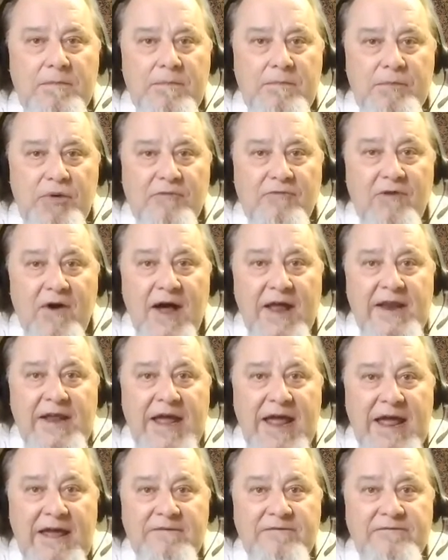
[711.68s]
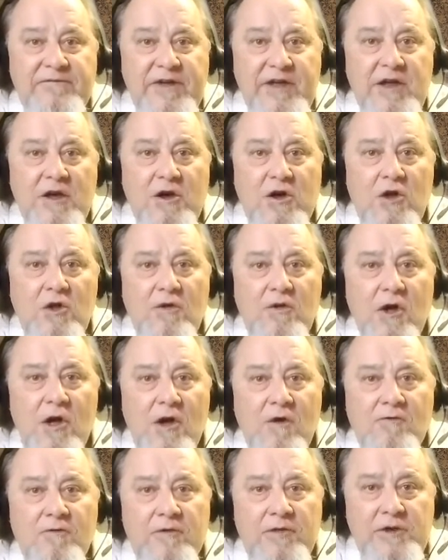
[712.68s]
providing a vehicle
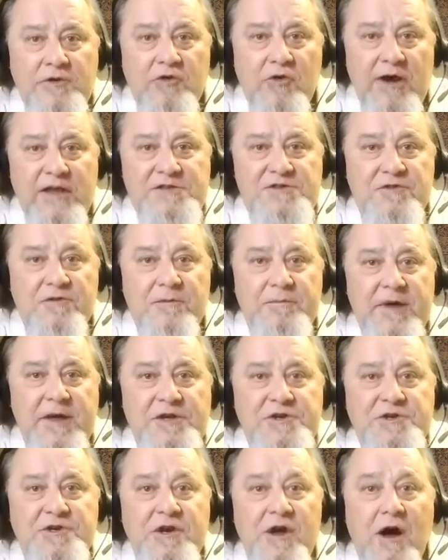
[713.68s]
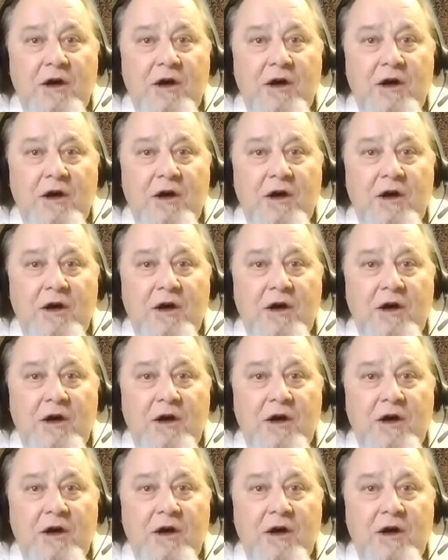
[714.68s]
for the transformation